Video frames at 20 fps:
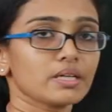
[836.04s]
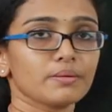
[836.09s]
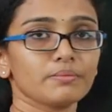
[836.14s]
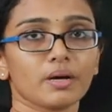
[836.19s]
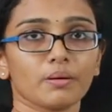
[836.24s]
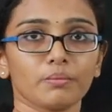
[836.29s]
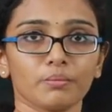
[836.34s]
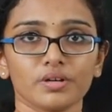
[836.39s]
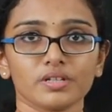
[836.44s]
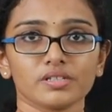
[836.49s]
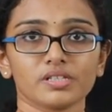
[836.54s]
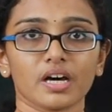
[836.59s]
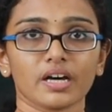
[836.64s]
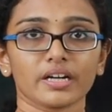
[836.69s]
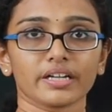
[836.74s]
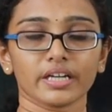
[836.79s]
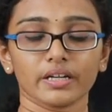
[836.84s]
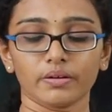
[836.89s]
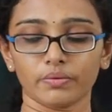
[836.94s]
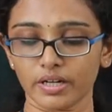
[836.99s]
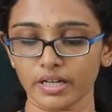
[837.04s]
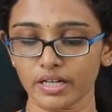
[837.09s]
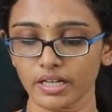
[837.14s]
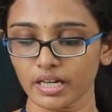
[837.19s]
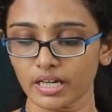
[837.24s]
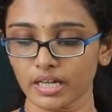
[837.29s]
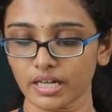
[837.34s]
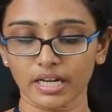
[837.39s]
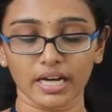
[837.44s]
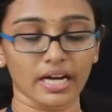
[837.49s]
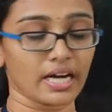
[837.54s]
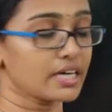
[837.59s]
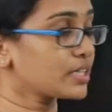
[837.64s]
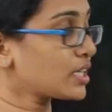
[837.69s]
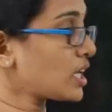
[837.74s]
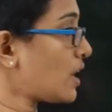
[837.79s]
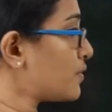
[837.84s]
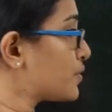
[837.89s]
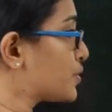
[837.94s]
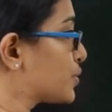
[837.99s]
some numbers are given. And
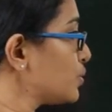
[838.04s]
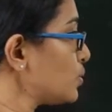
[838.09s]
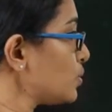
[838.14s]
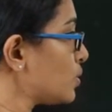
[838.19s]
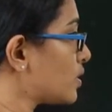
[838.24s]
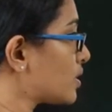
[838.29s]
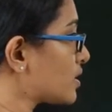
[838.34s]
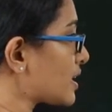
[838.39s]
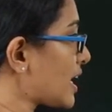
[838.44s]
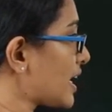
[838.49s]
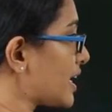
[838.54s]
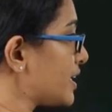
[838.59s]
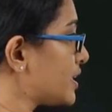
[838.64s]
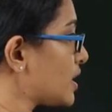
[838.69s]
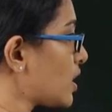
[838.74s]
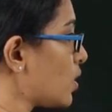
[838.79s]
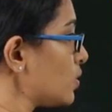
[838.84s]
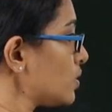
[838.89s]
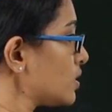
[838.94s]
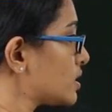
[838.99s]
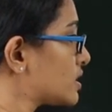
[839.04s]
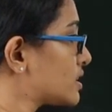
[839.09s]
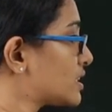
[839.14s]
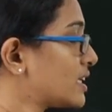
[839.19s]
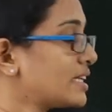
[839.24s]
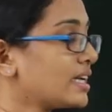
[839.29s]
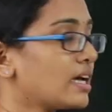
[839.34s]
you have to write down the